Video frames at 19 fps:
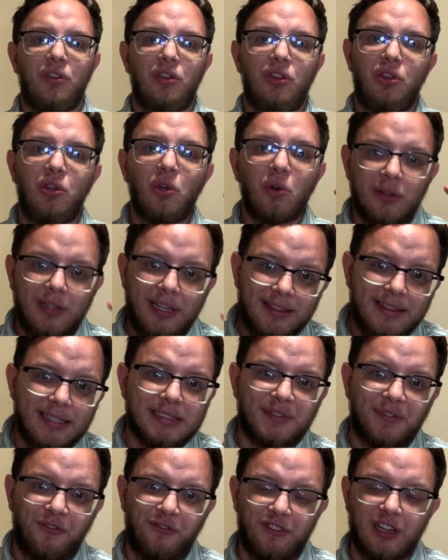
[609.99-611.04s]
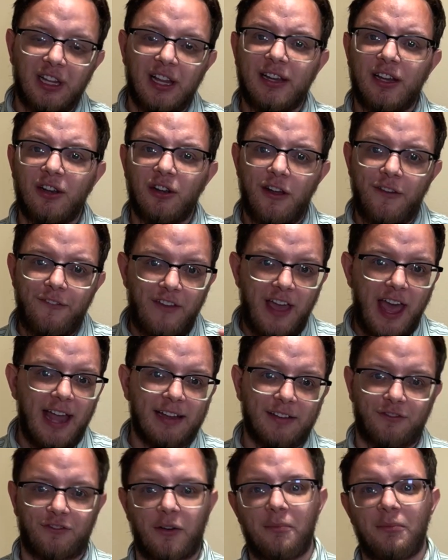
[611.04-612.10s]
you'll get this flicker effect
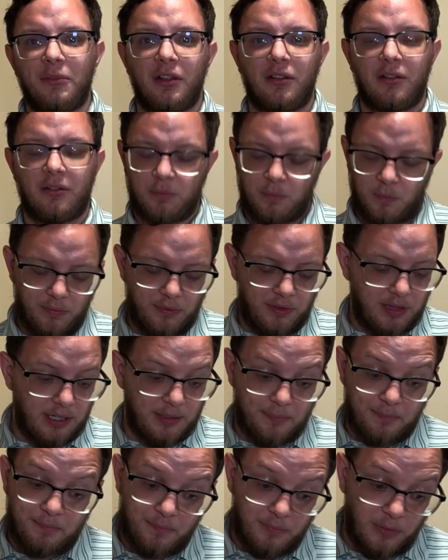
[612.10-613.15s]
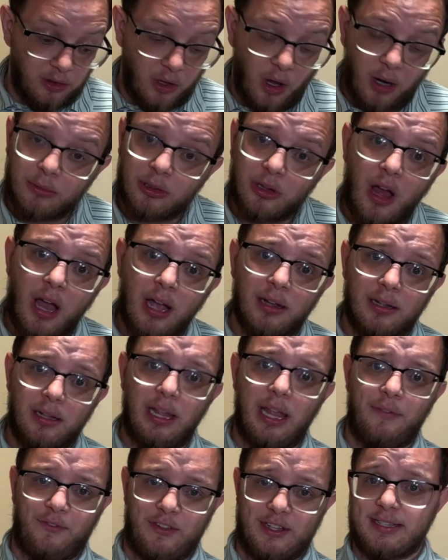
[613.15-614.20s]
from the alarm clock,
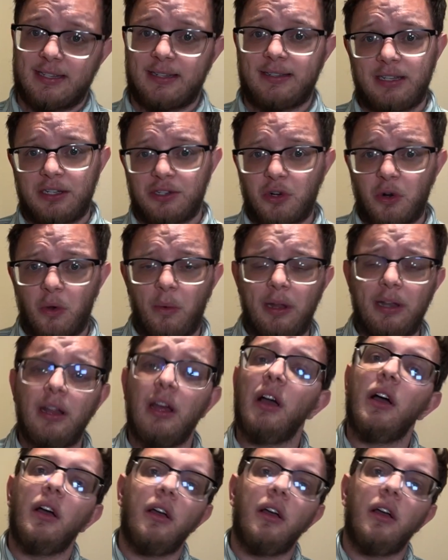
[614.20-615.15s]
if it's a digital one,